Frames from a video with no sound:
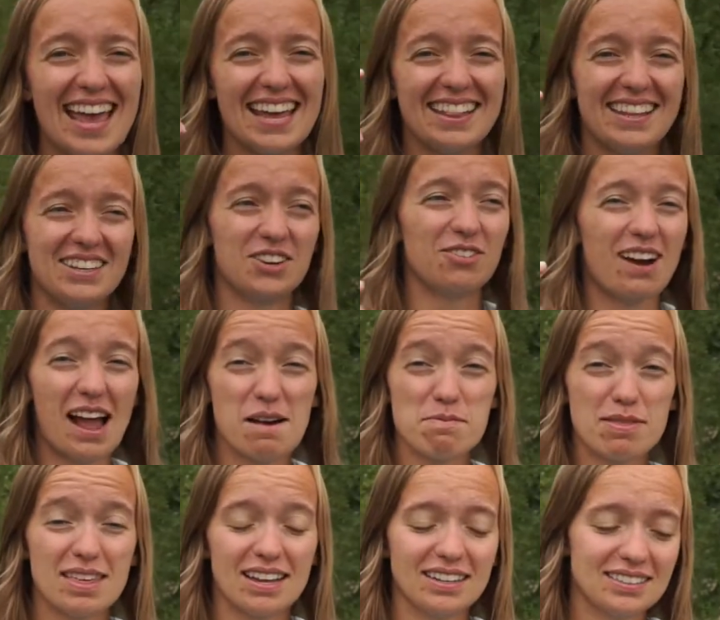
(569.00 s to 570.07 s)
and then to wrap
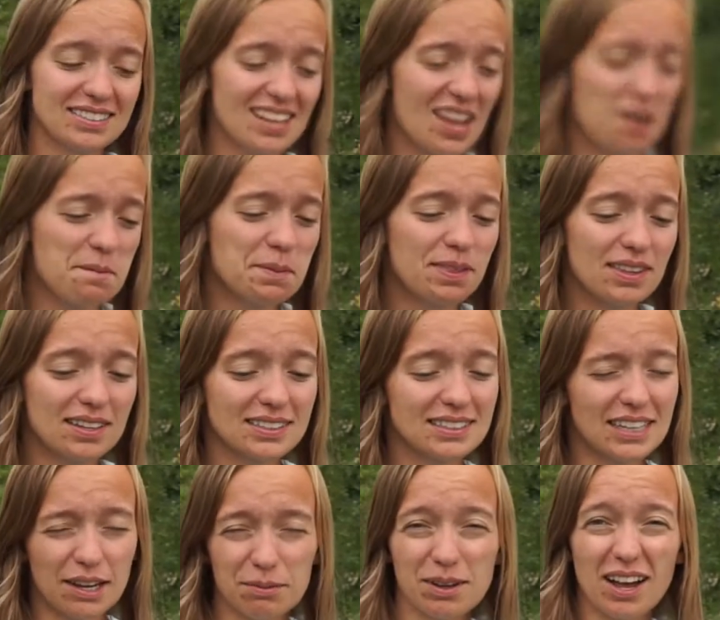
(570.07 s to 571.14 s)
things up, the
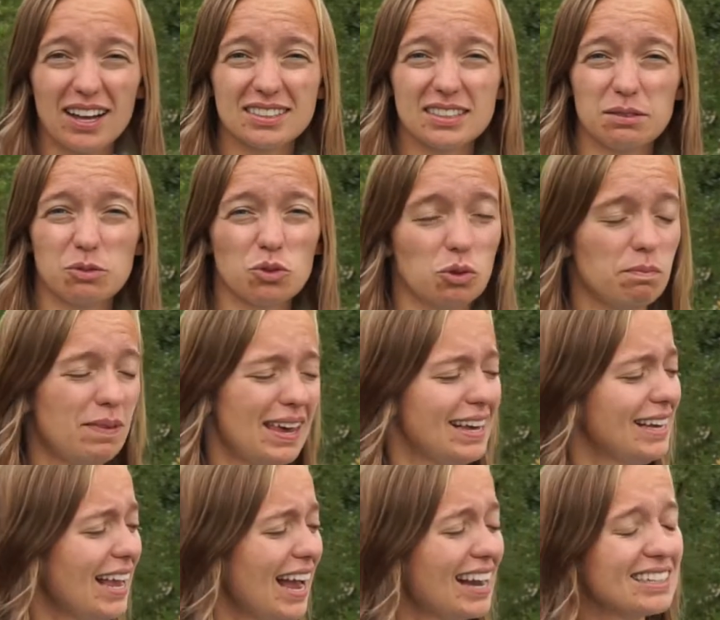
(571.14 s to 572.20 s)
same concept with a
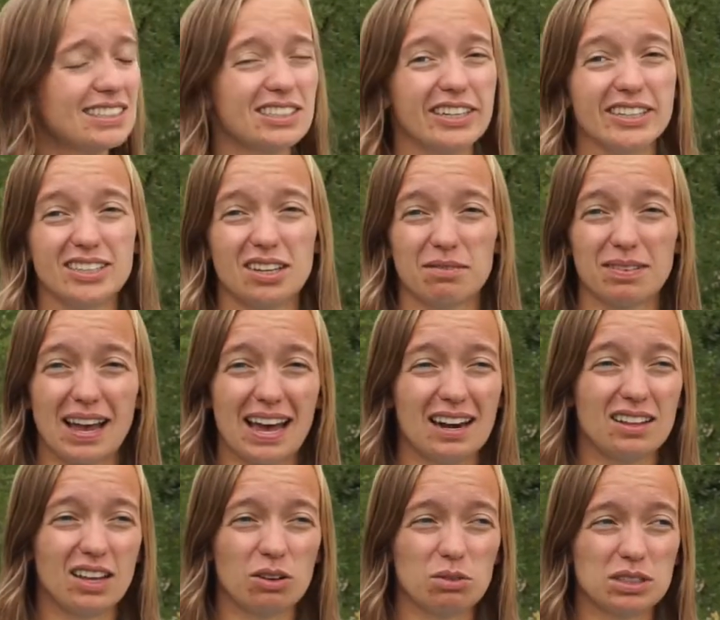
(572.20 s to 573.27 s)
bait caster, except kind
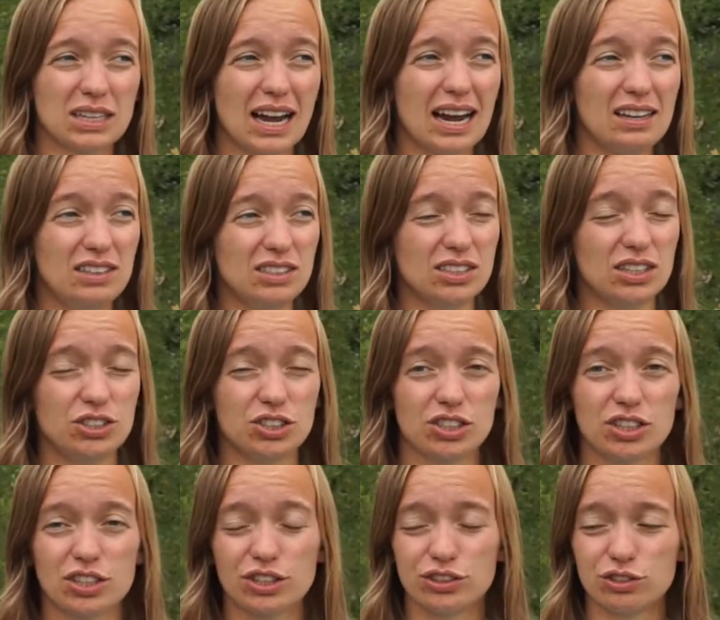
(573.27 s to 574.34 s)
of like what Tyler said, you're
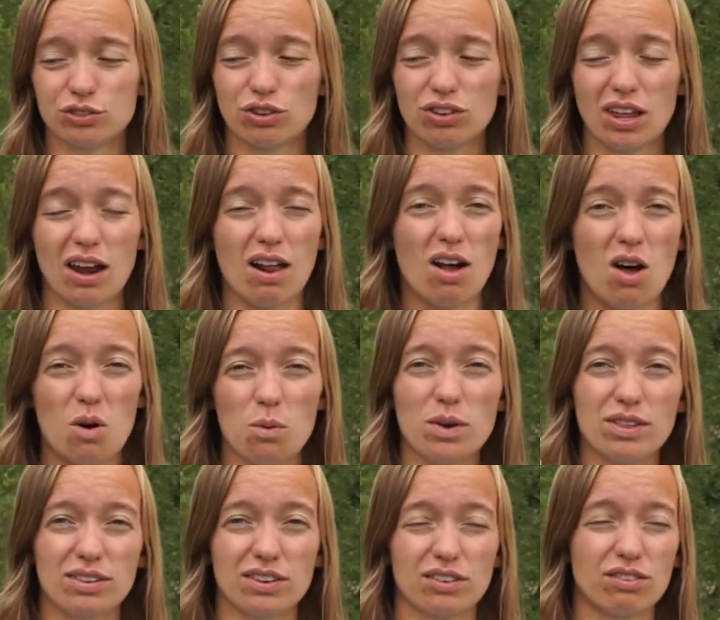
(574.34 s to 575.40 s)
going to control that all
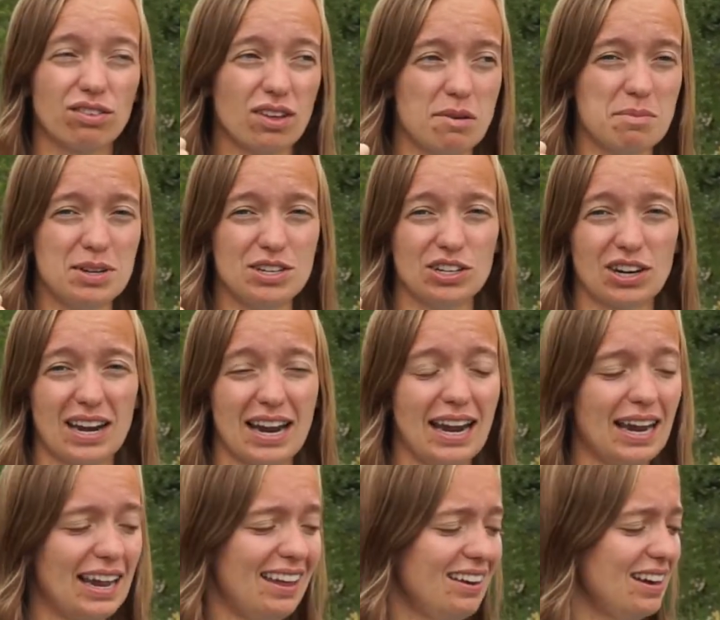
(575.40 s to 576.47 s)
with your thumb in your
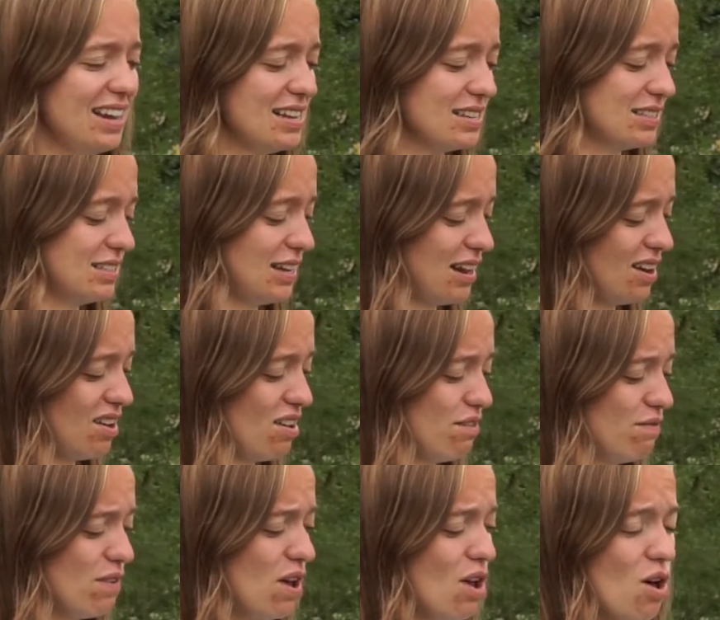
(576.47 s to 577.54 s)
hand instead
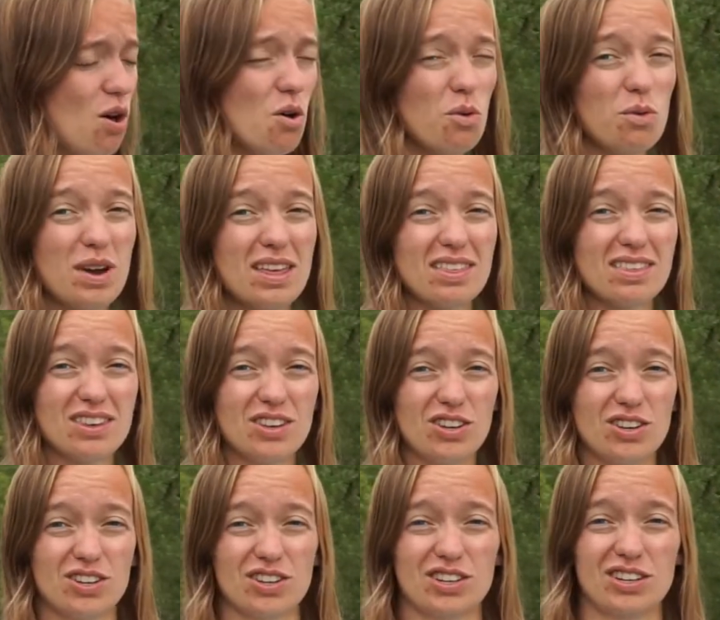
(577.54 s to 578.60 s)
of with
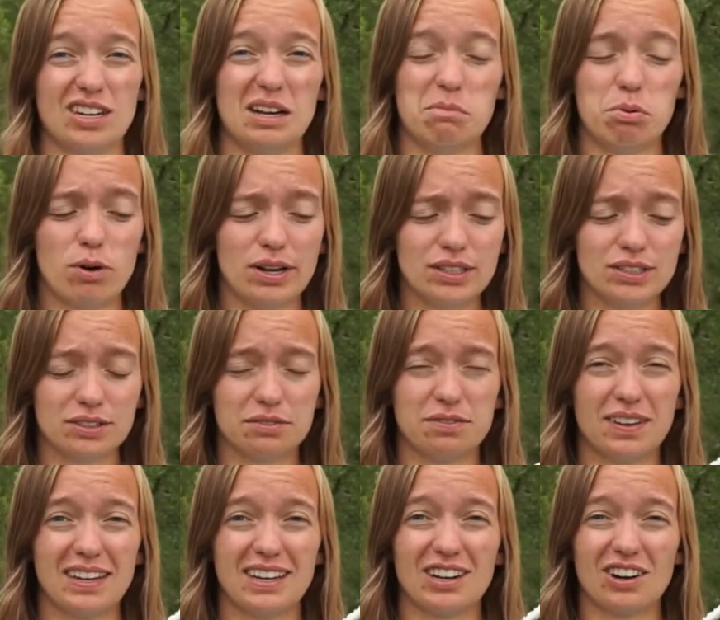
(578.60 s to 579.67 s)
your pointer
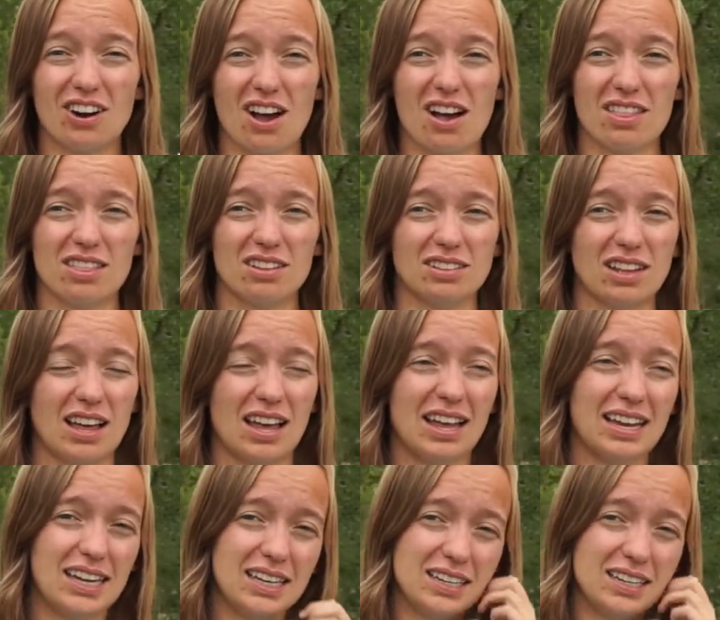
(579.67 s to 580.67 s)
finger on the line.